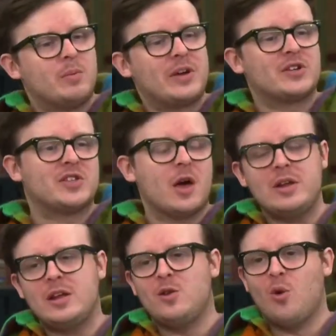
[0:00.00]
because the
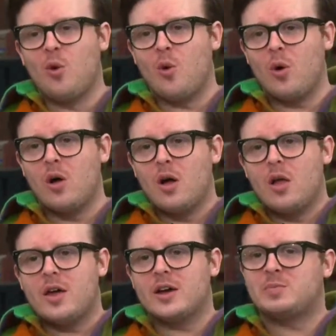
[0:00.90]
only law
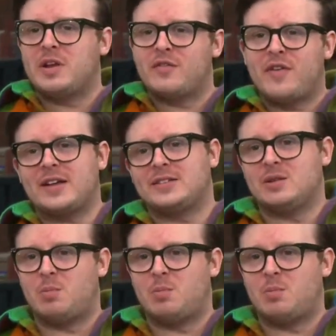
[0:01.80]
that has been affected